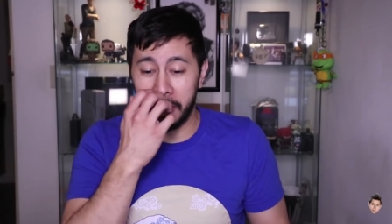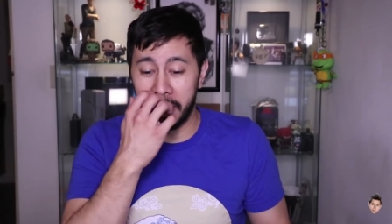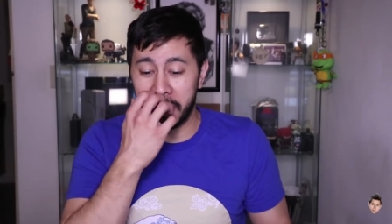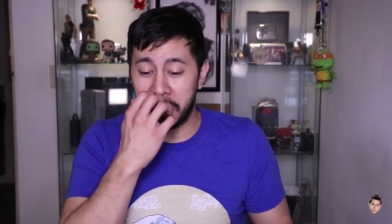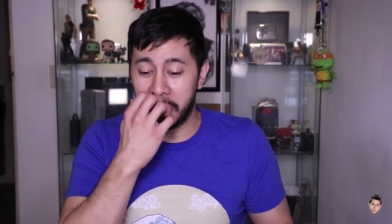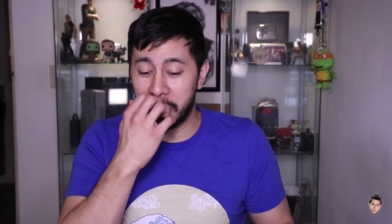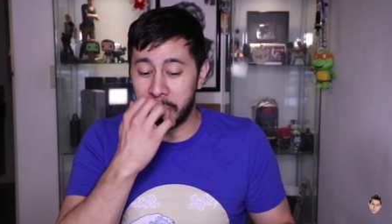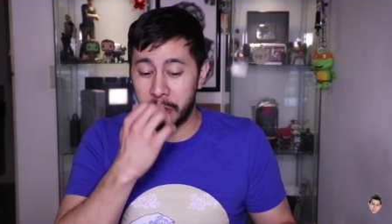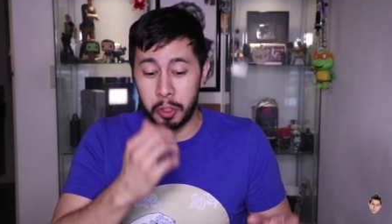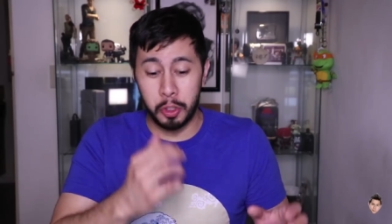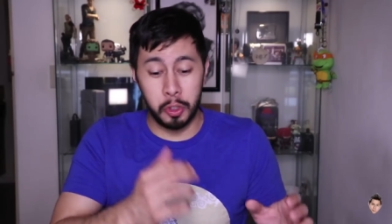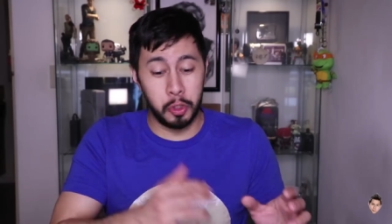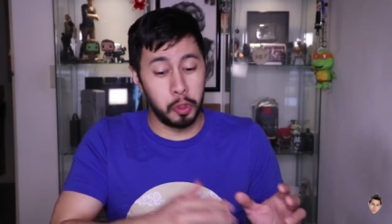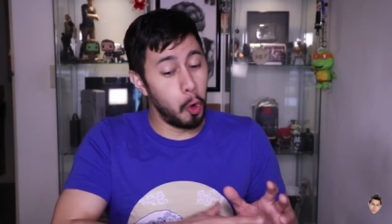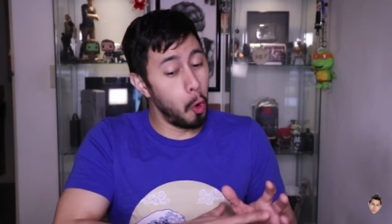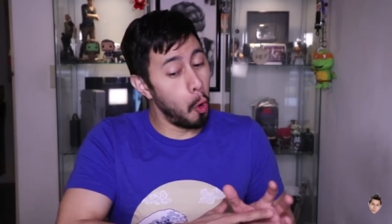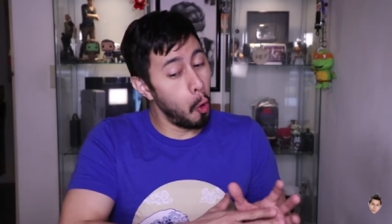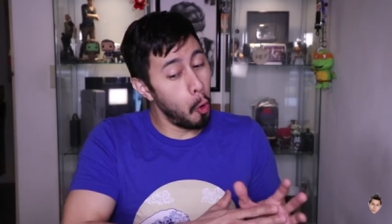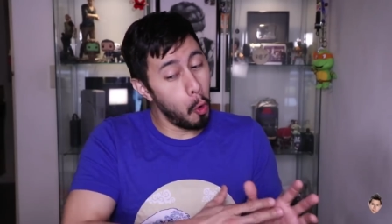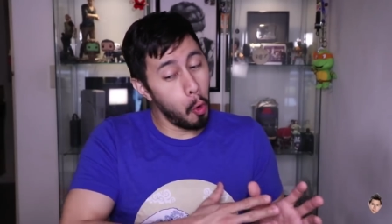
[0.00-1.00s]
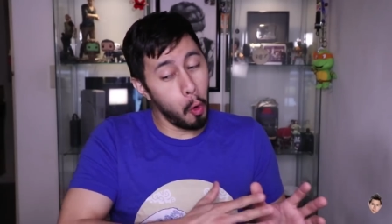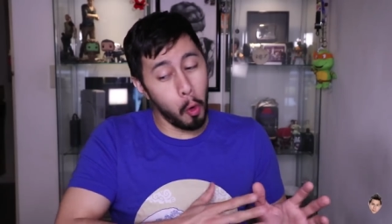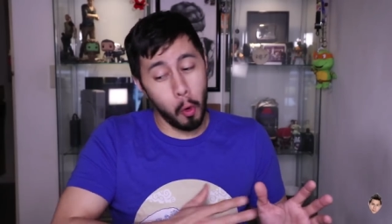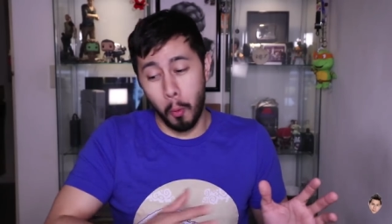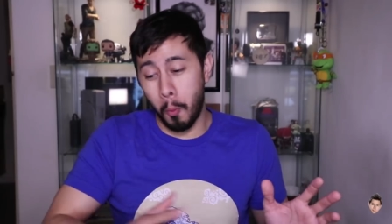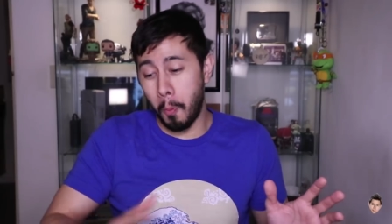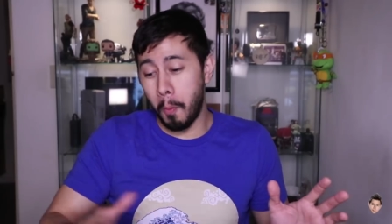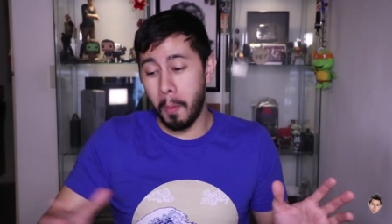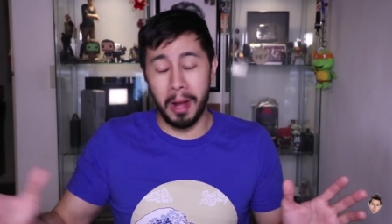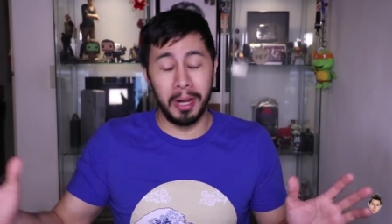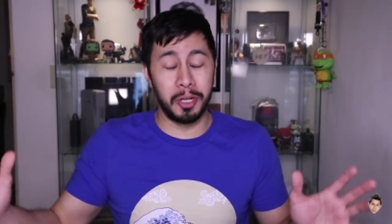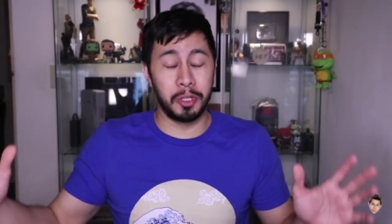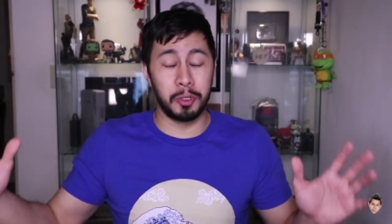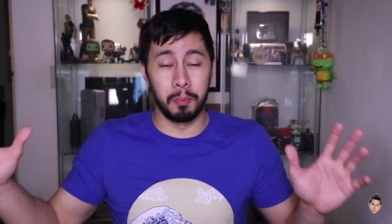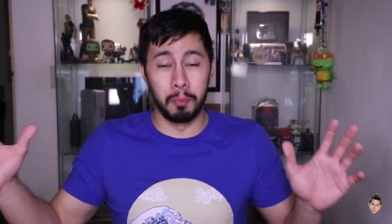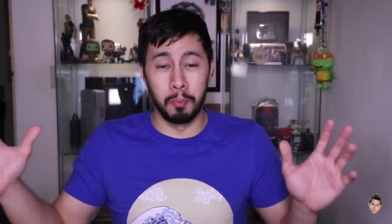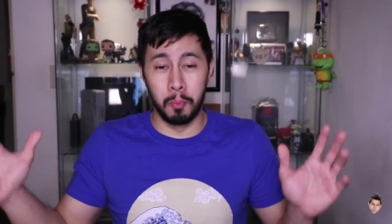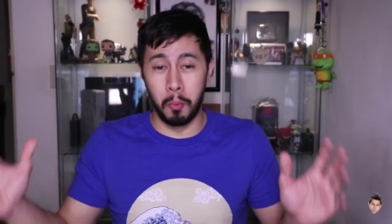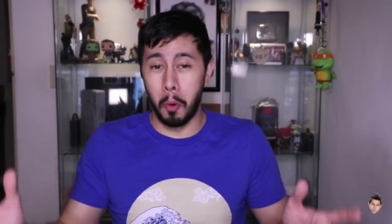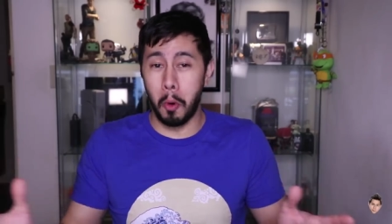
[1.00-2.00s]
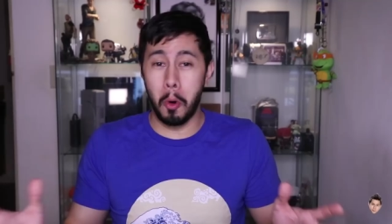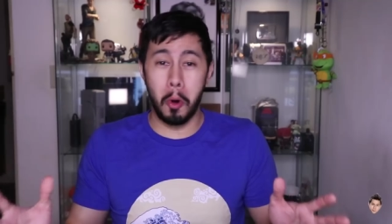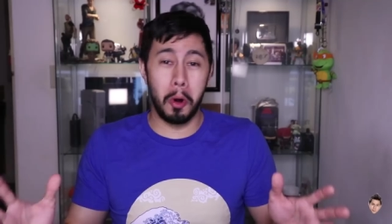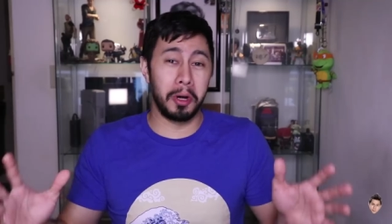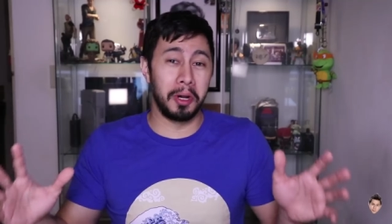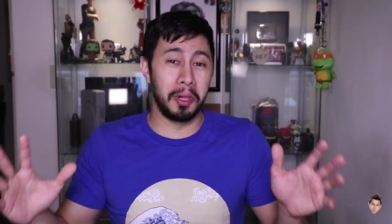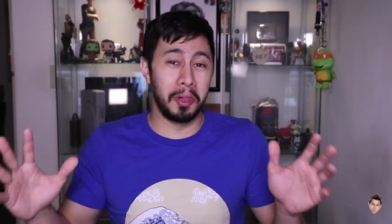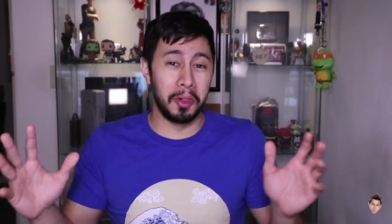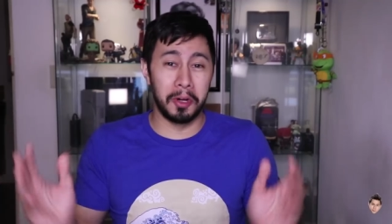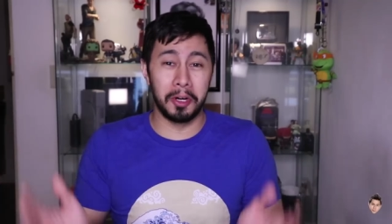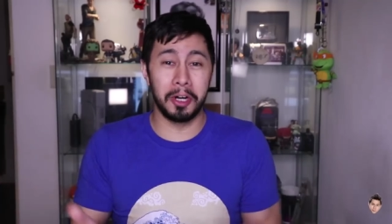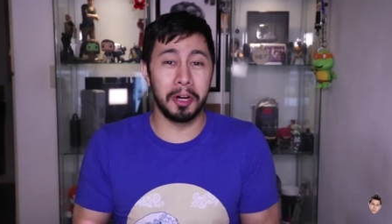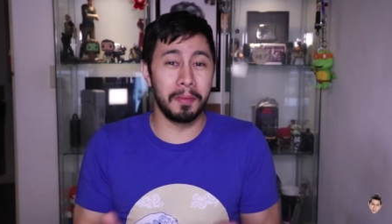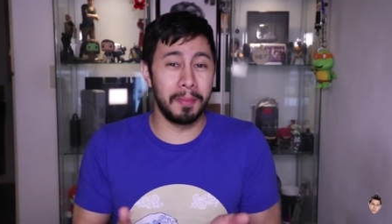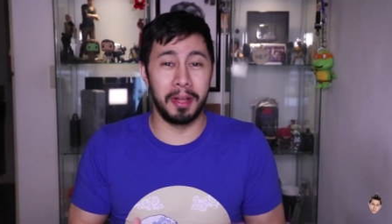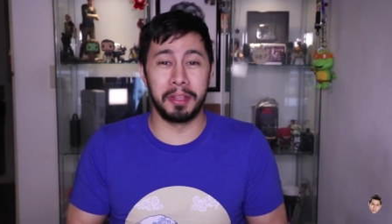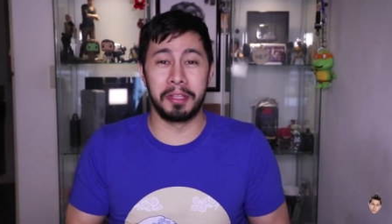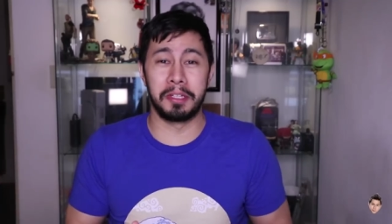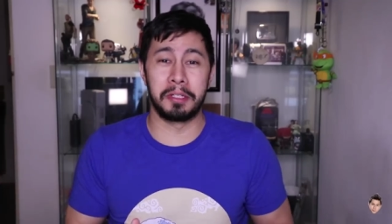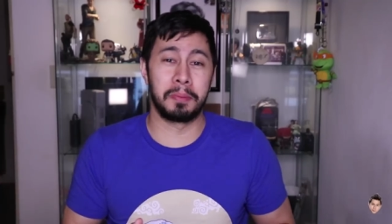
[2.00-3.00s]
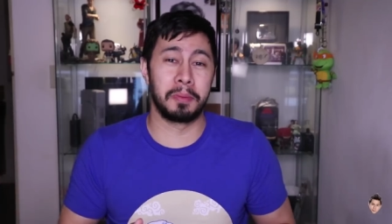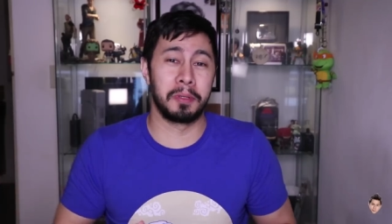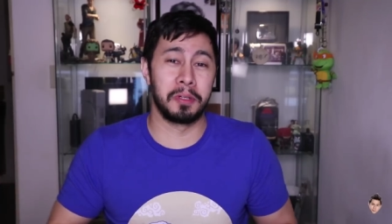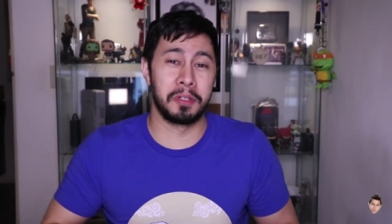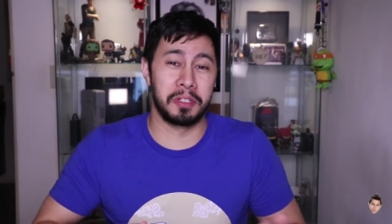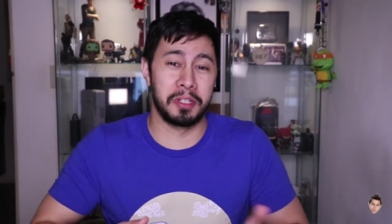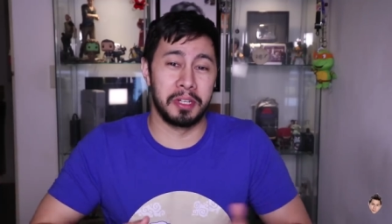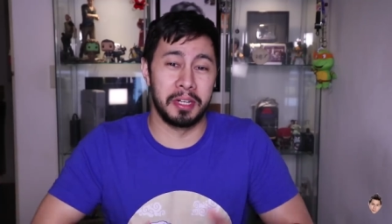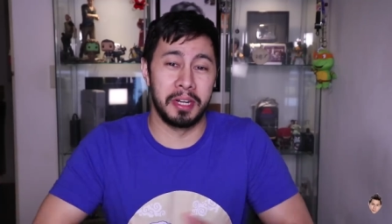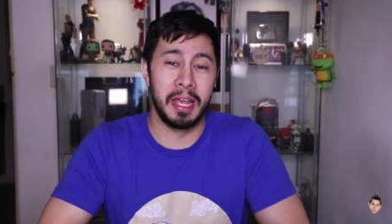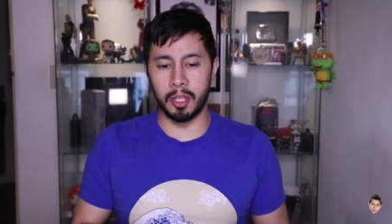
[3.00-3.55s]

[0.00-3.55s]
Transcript: Like there is so much more to learn about this person.